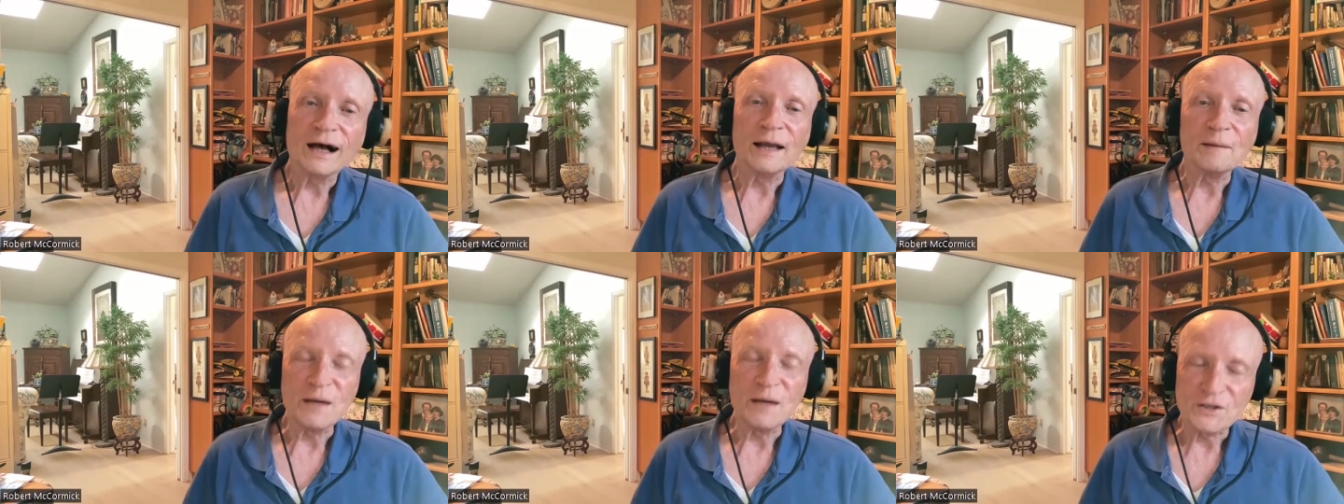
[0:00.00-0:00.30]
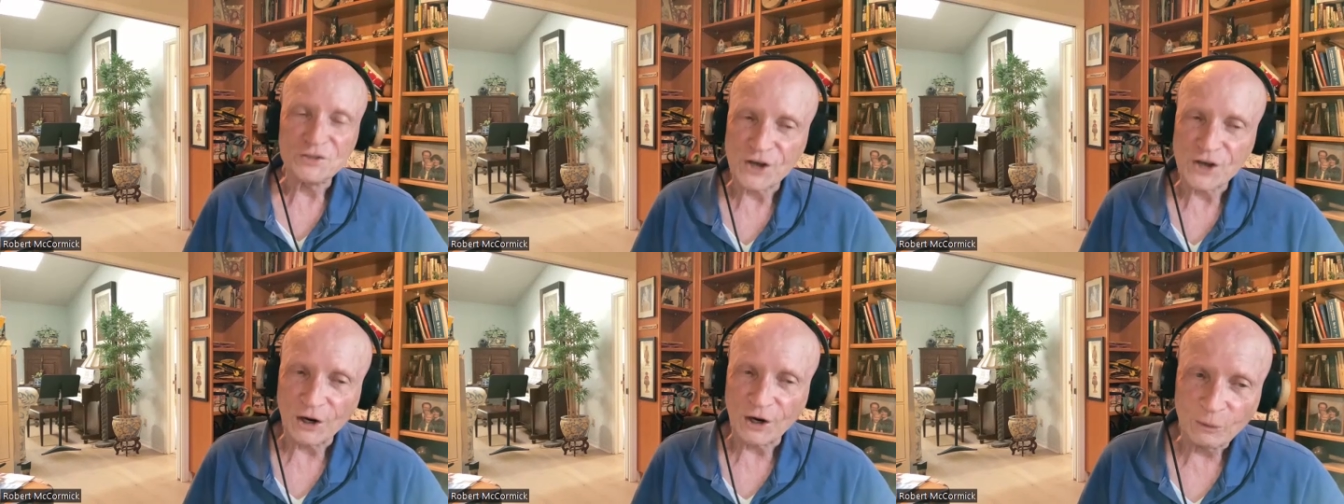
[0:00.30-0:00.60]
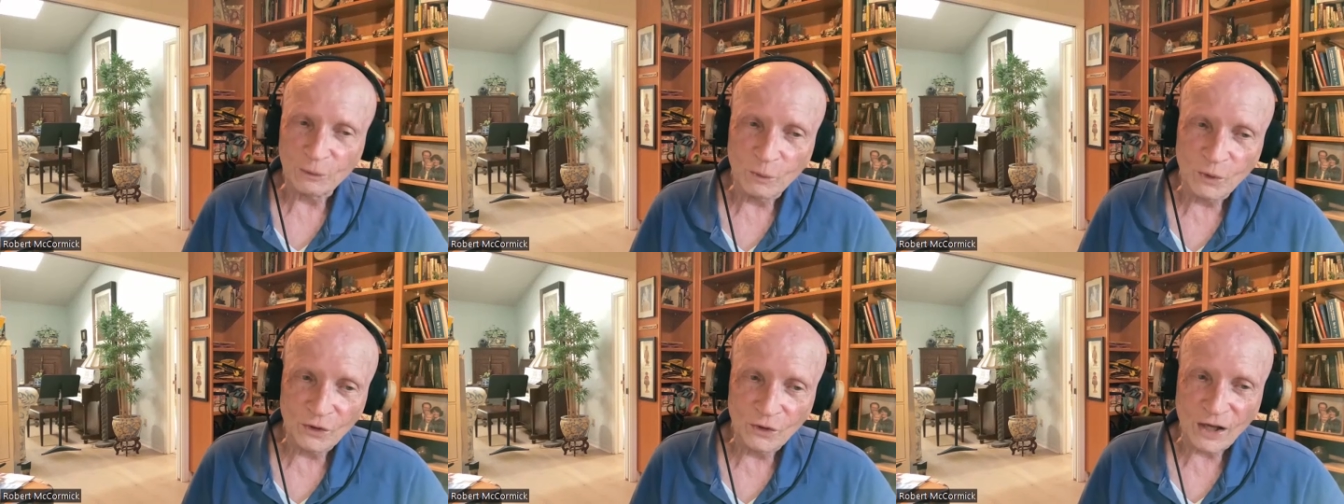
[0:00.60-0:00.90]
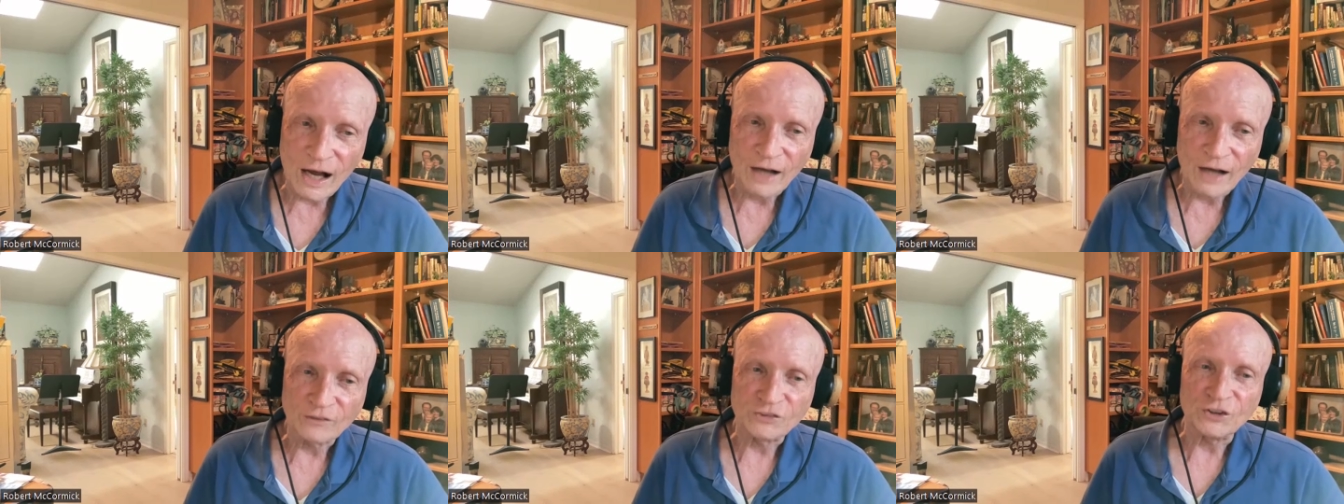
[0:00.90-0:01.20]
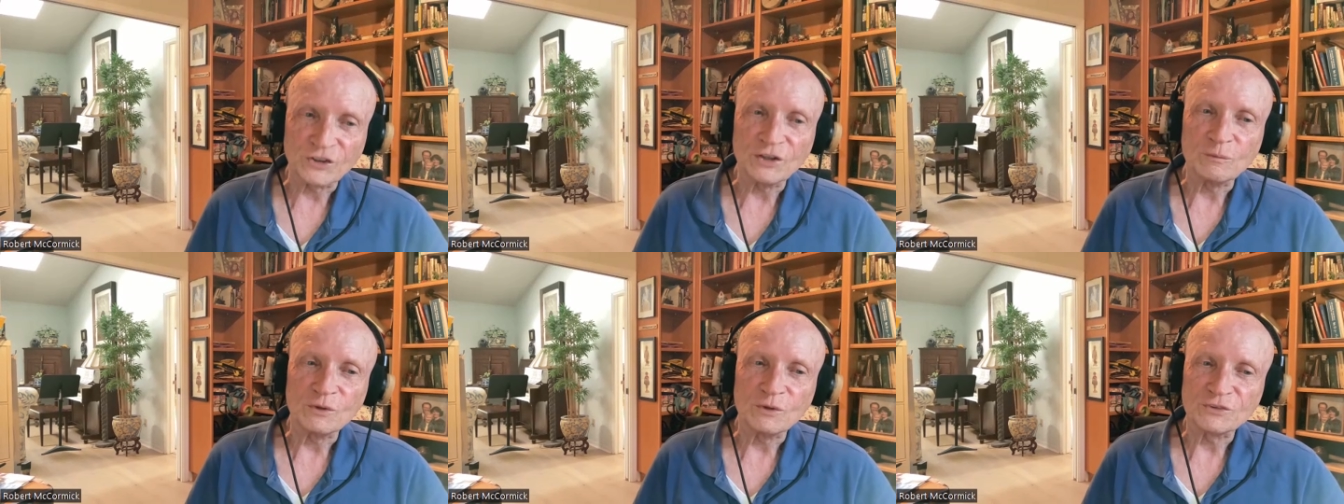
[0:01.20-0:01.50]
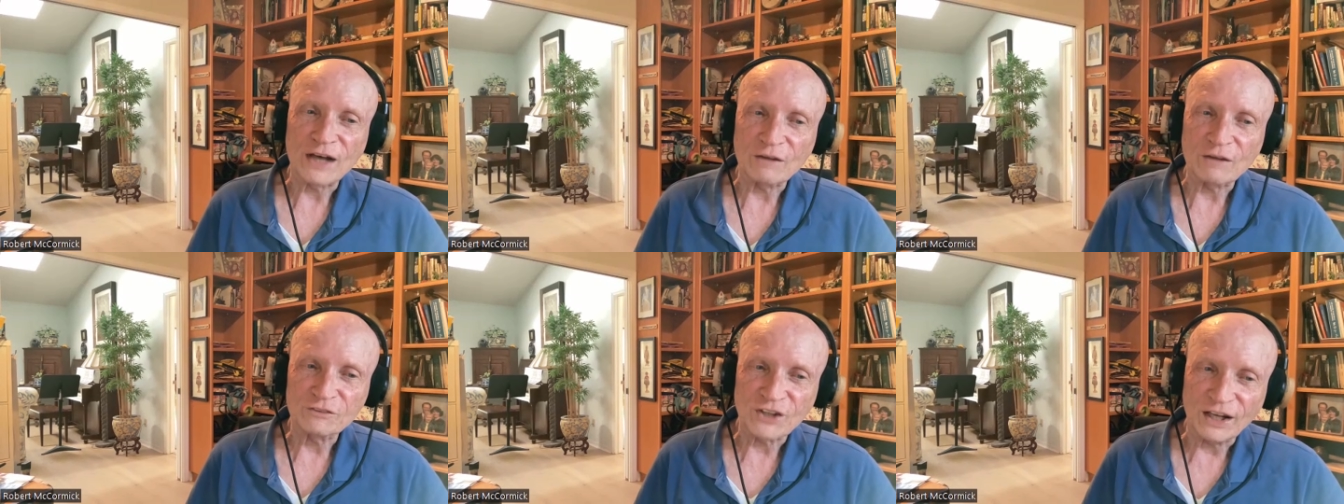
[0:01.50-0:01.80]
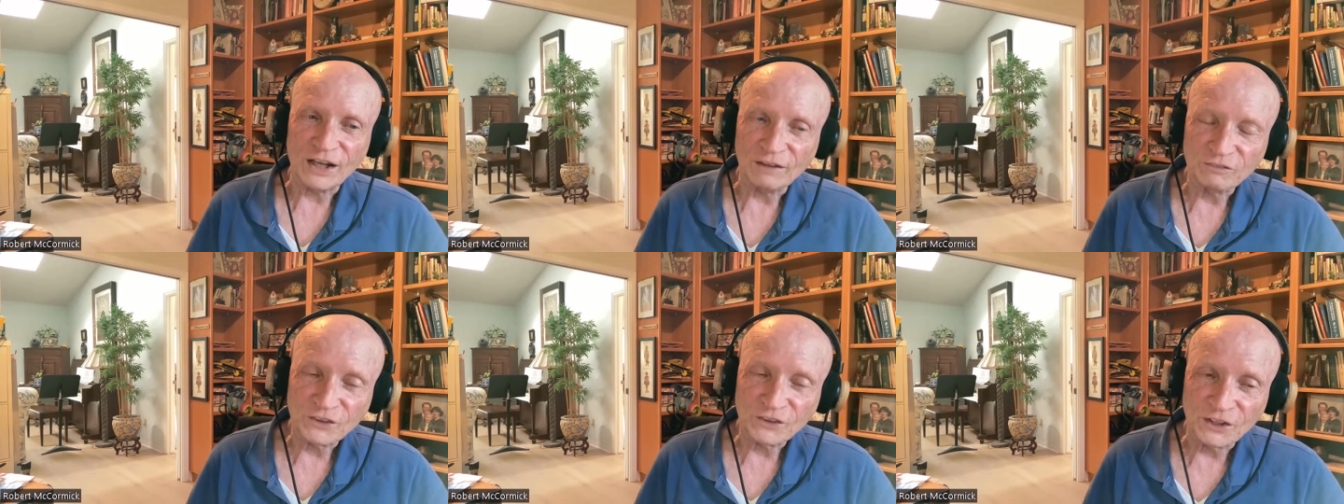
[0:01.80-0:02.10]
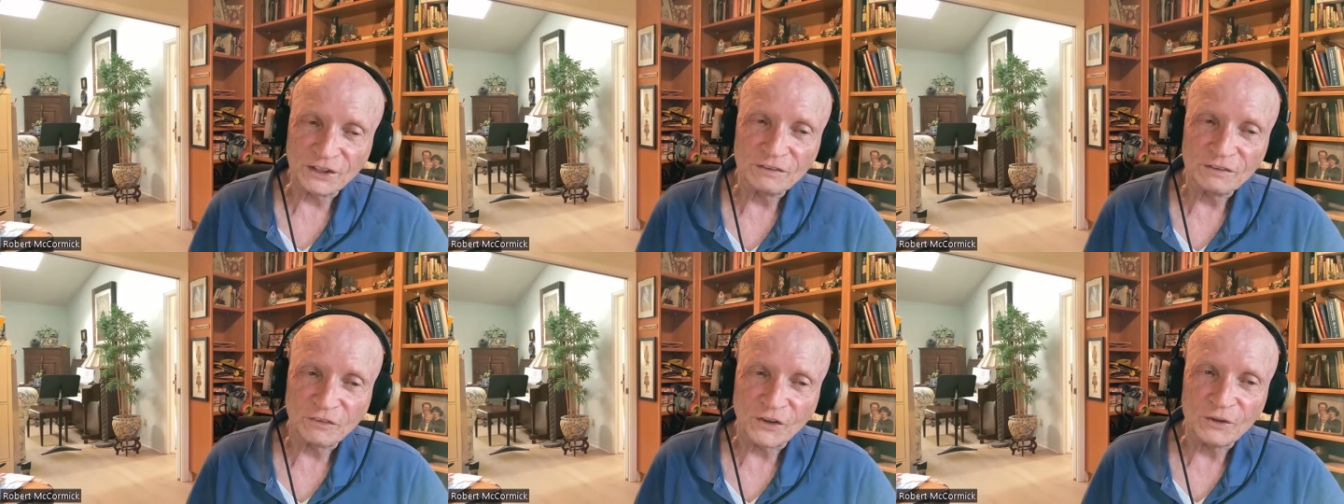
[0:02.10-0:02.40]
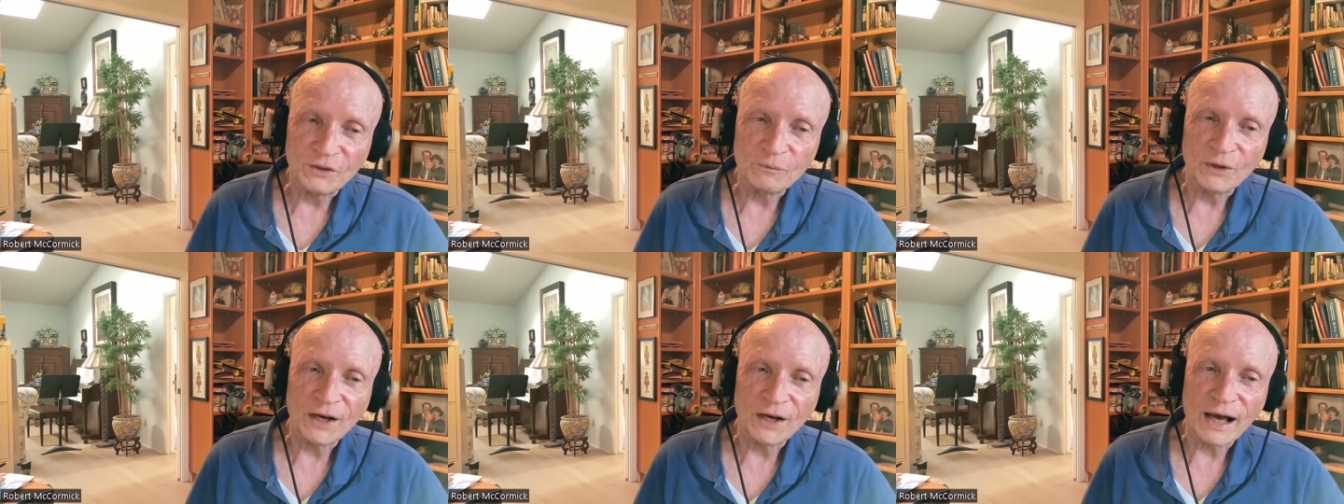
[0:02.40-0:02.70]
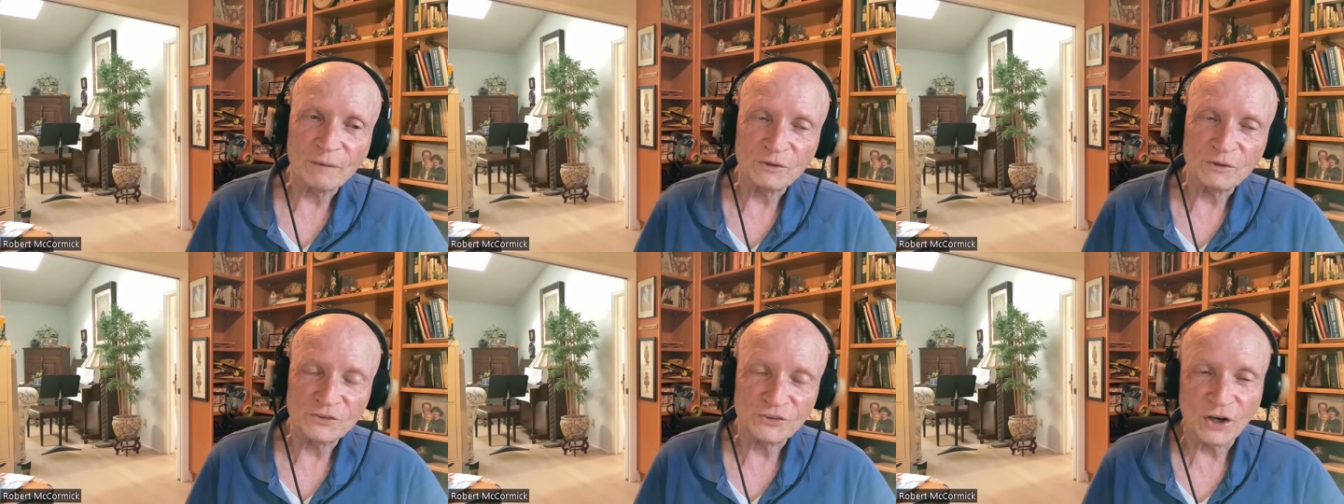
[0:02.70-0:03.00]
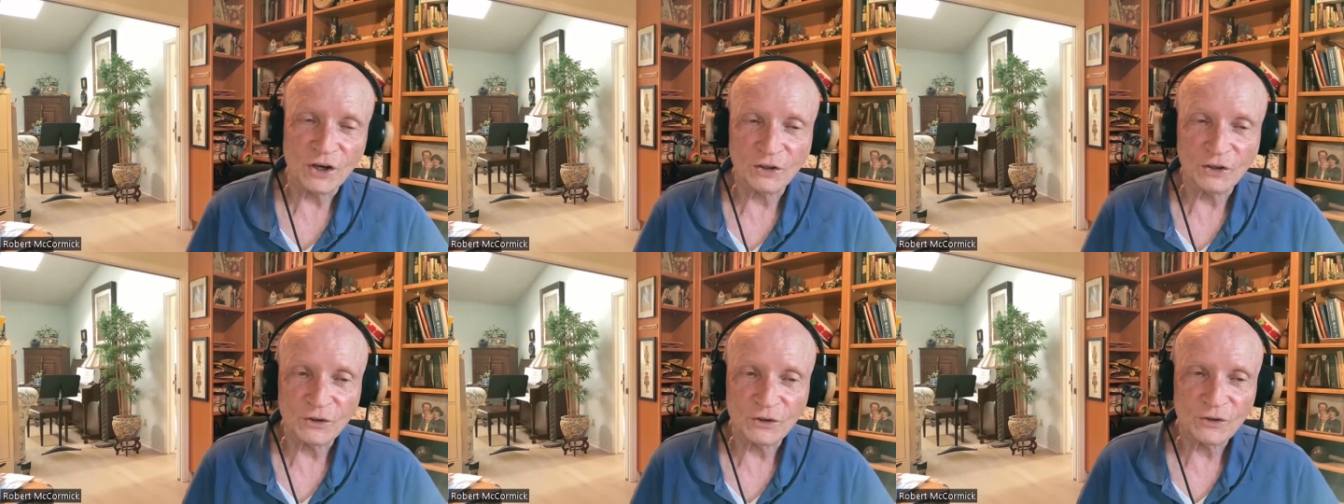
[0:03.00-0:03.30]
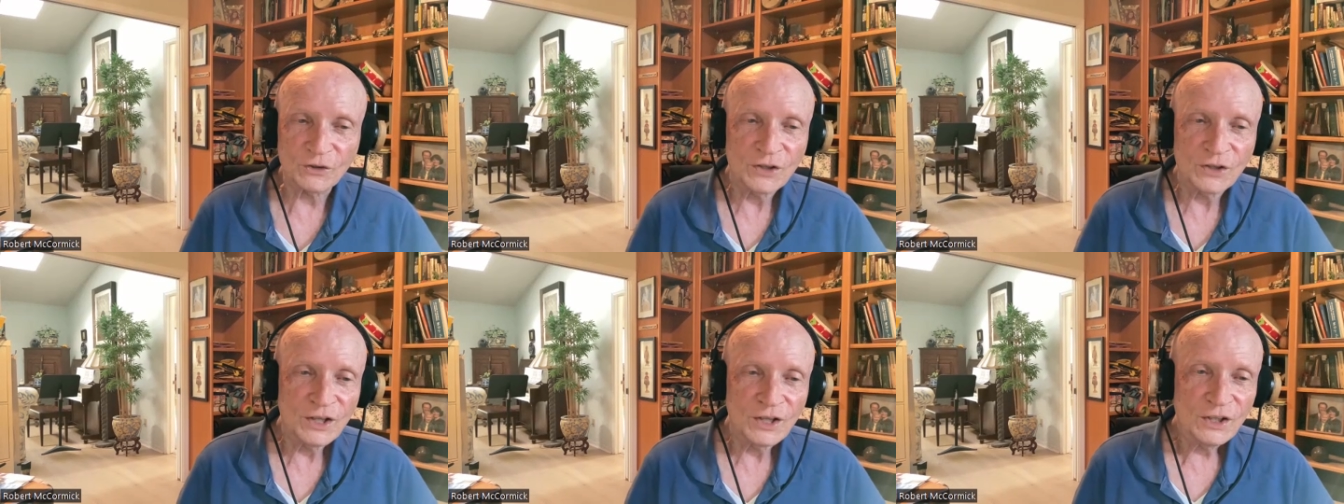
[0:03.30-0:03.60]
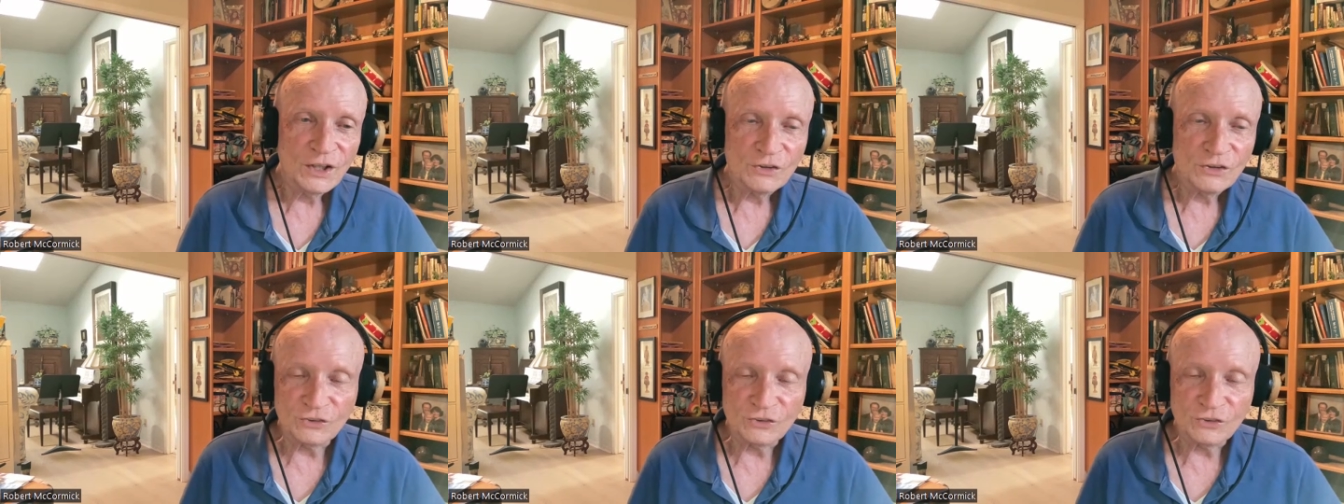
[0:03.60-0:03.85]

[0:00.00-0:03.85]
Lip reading: I met Charlie Wilcoxon was outside of Cleveland when I was younger.